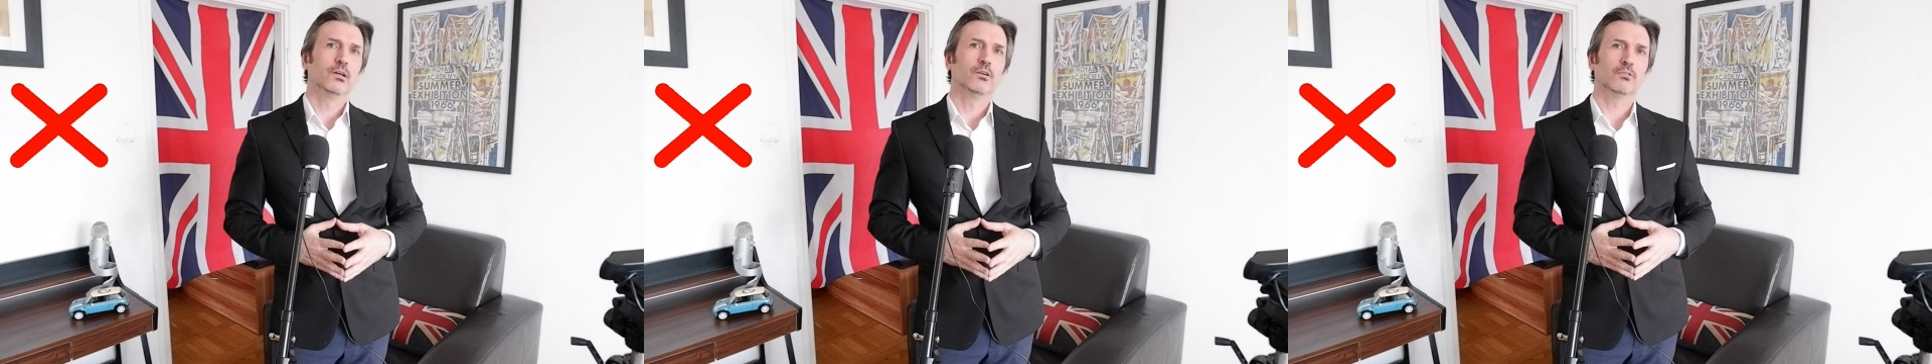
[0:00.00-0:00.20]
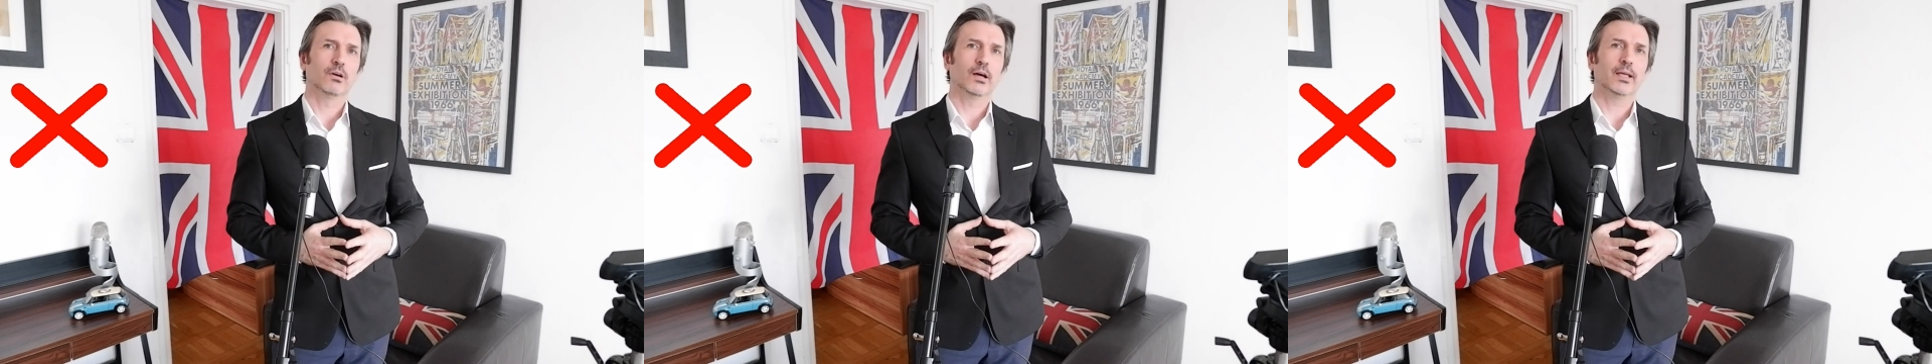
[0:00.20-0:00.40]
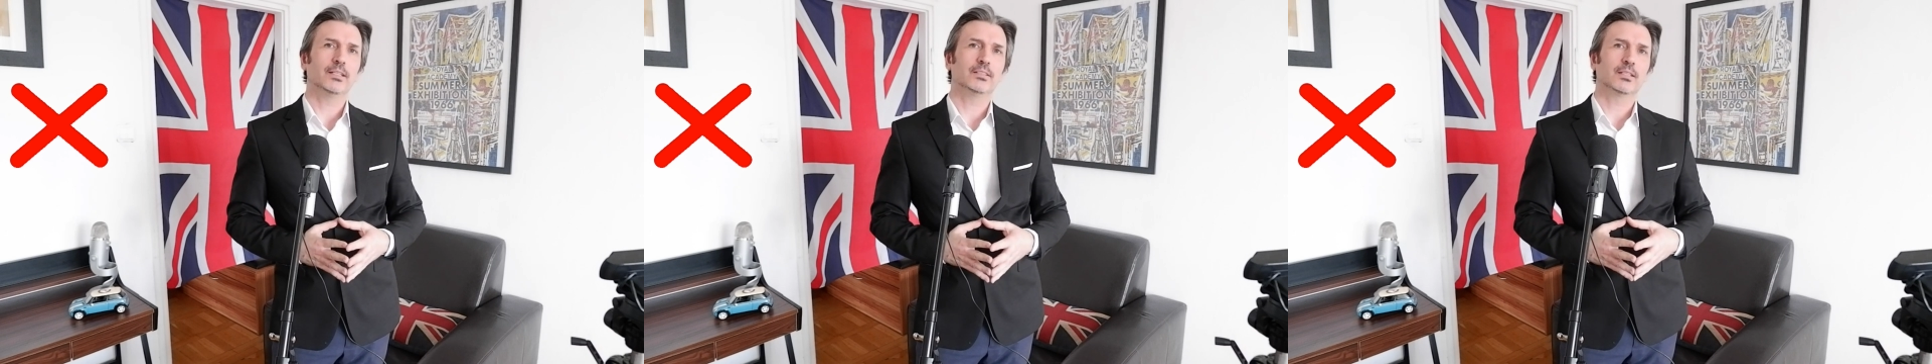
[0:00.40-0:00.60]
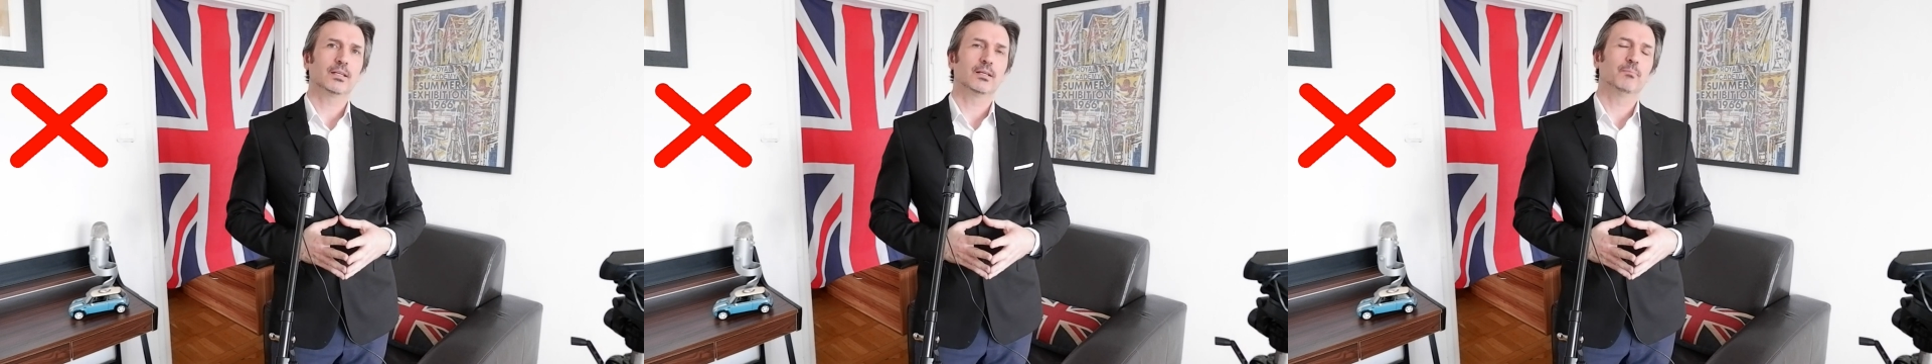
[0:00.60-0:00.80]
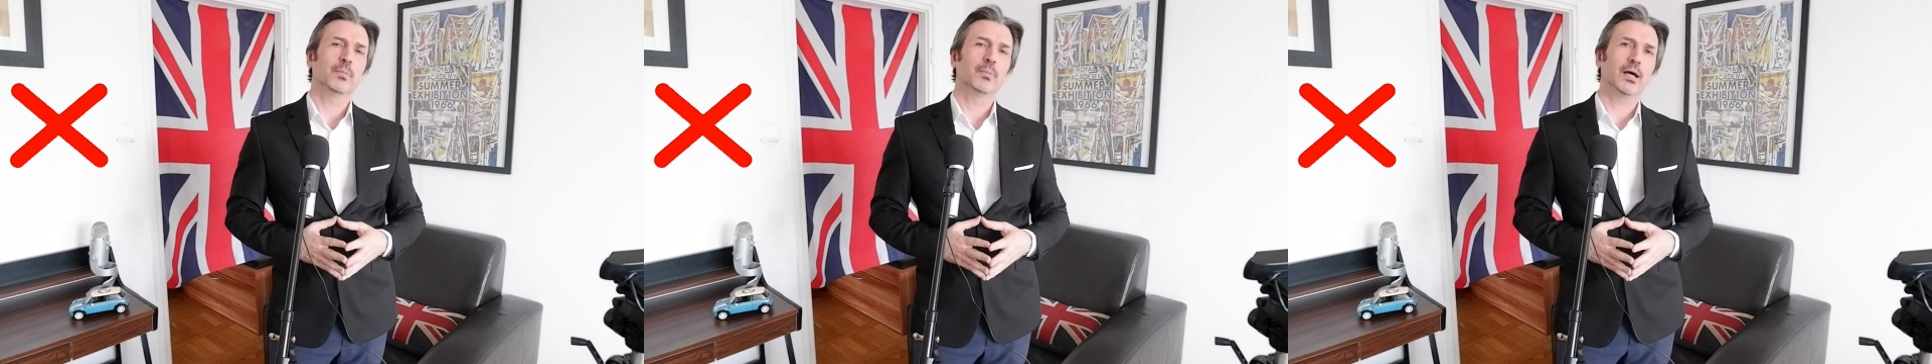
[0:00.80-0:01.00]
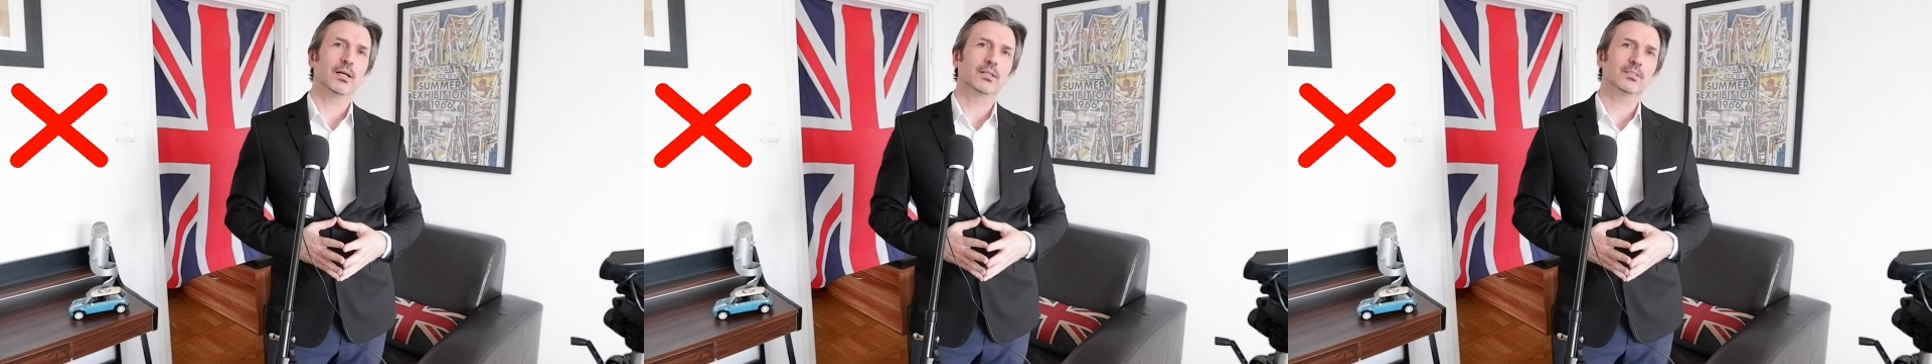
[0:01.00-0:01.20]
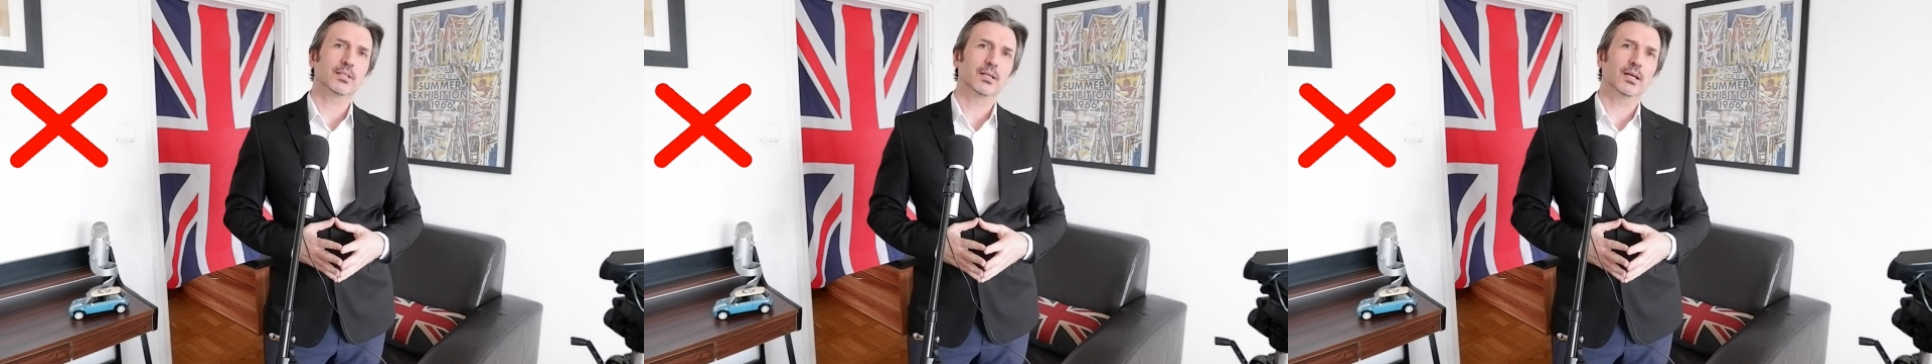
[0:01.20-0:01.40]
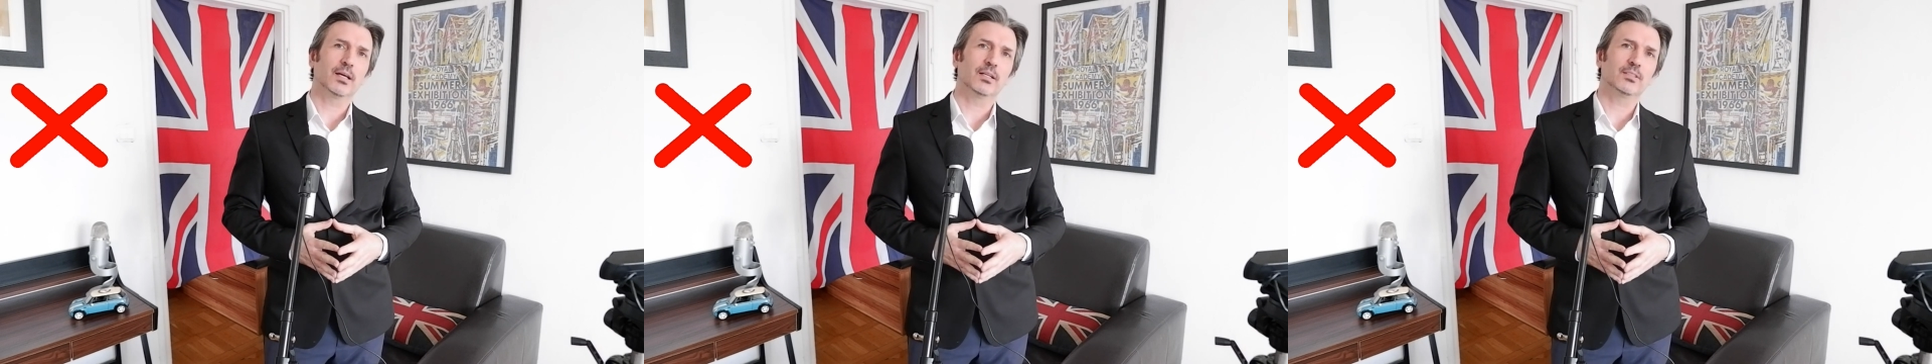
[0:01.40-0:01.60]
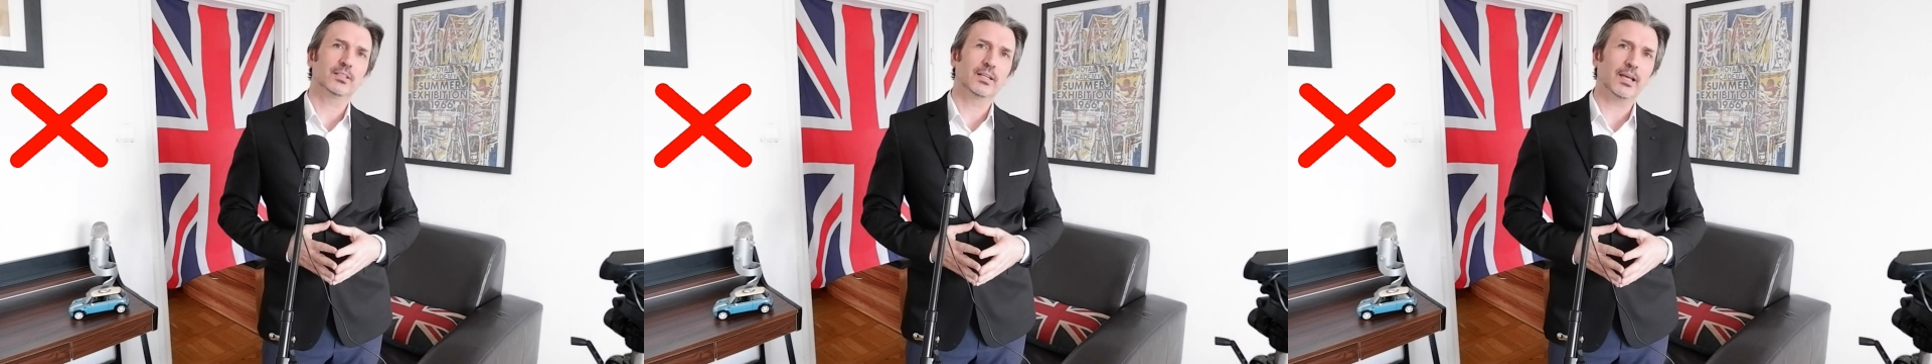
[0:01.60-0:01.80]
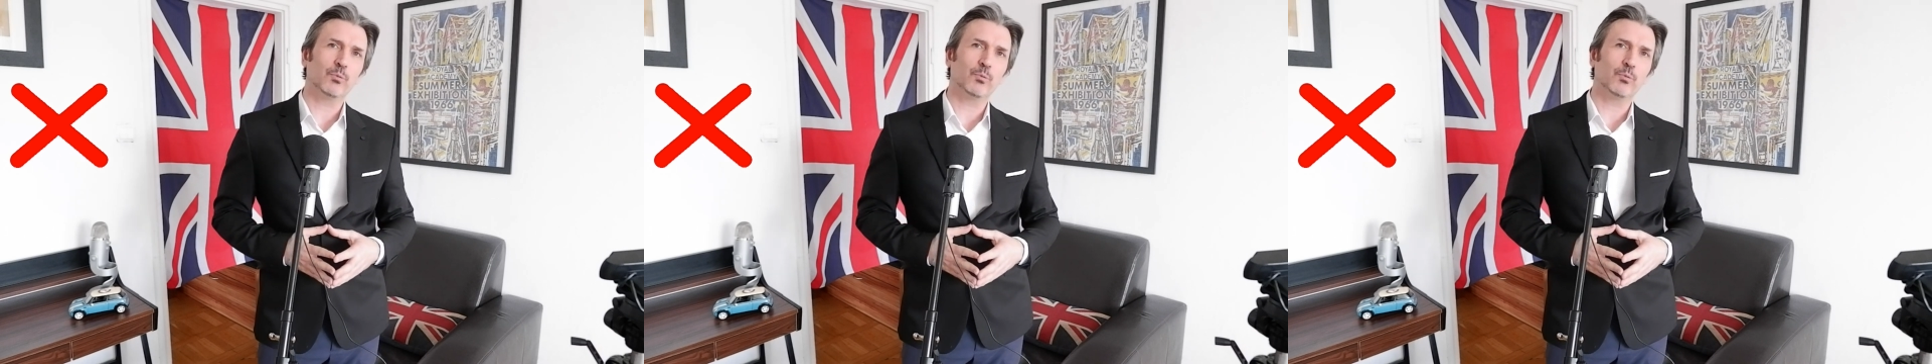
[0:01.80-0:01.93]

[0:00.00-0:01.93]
Right, but today